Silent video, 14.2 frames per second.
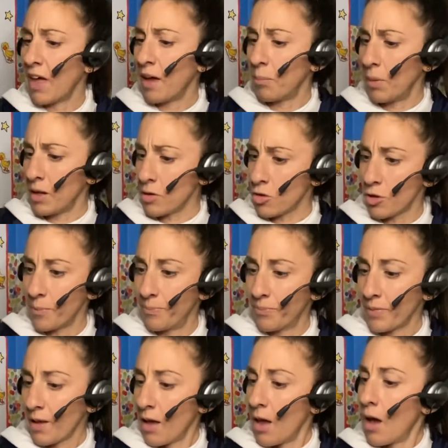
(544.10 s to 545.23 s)
much.
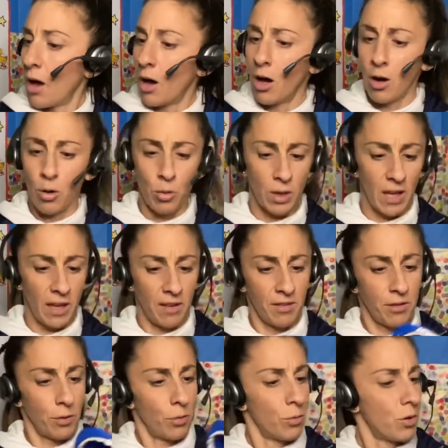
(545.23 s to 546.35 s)
Okay,
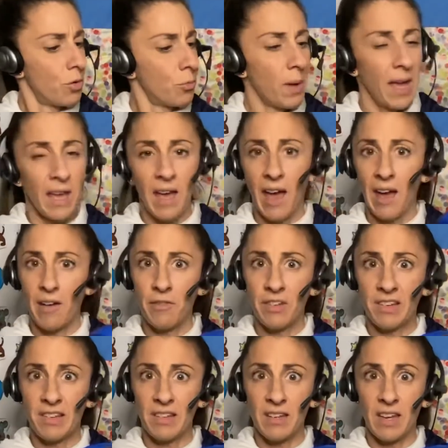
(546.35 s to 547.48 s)
so you may have
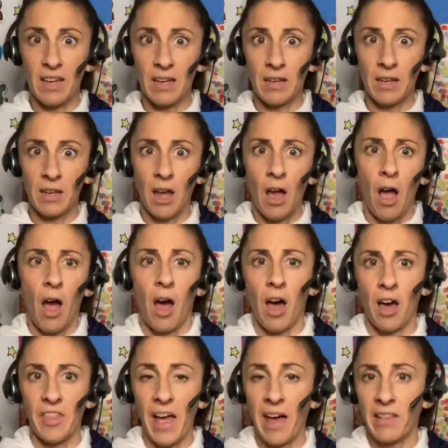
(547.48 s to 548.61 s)
seen
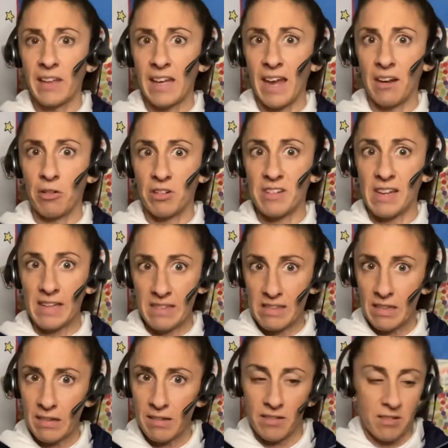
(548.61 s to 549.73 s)
the alligator
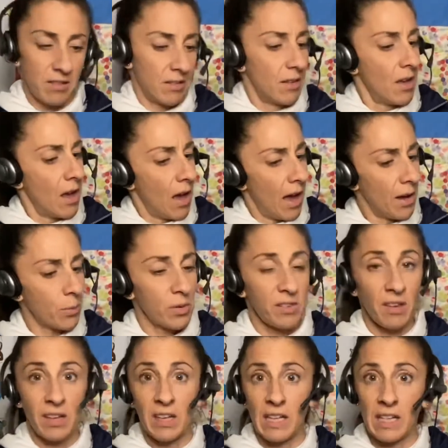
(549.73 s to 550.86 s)
dentist. I was
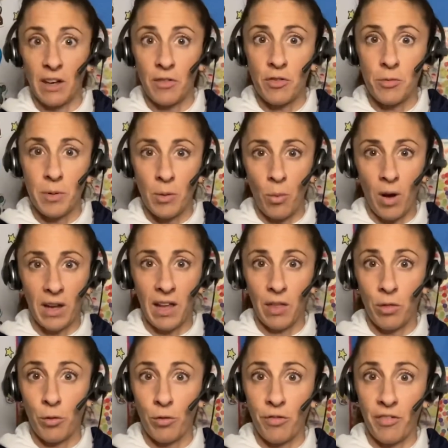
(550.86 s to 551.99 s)
lucky enough to be walking
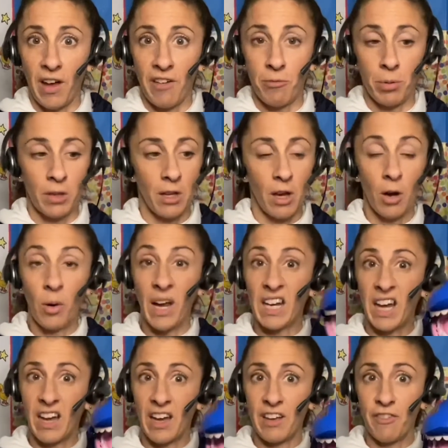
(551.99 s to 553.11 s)
through Five Below and
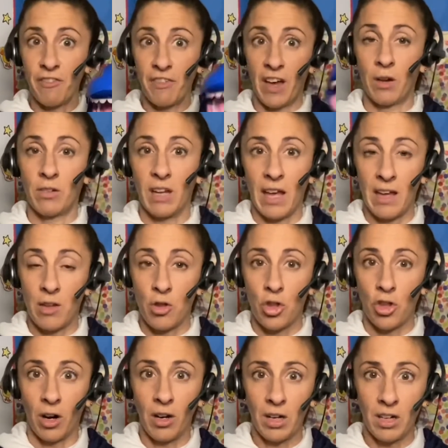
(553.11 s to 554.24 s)
I found a
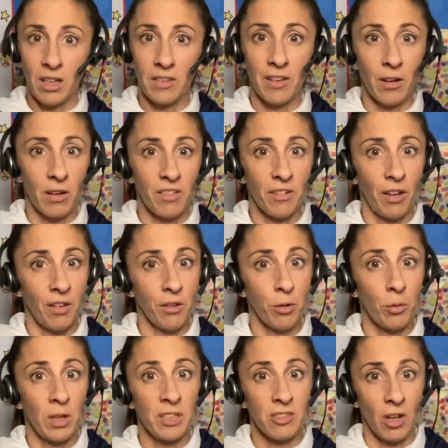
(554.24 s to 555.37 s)
shark. There is also
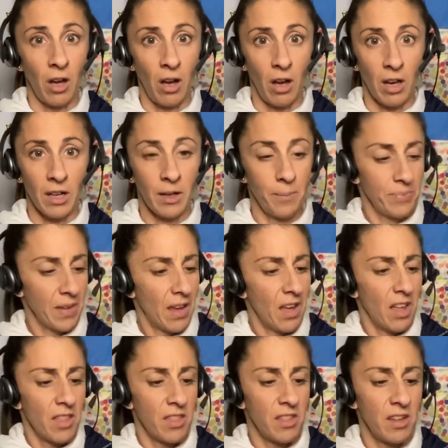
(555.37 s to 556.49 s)
a dog.
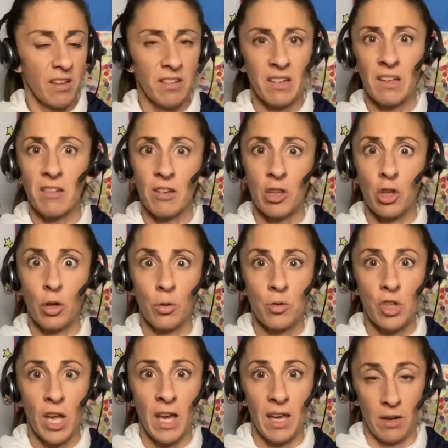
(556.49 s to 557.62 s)
This is a huge
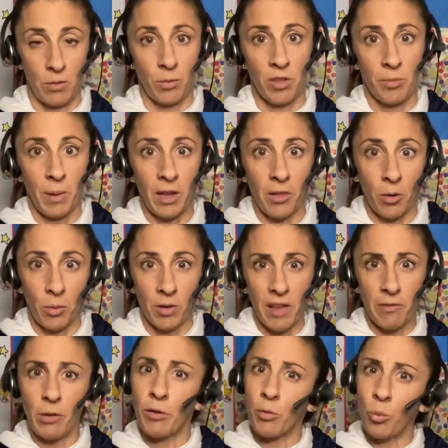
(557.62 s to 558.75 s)
hit with my lower
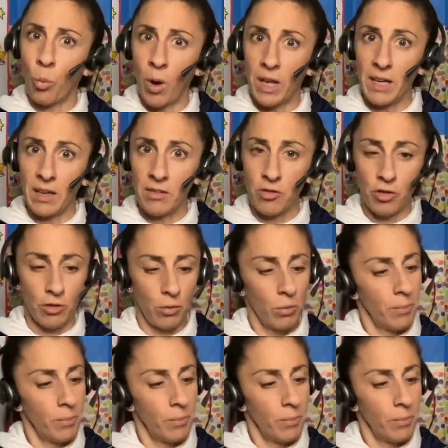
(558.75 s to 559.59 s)
levels 1 and 2.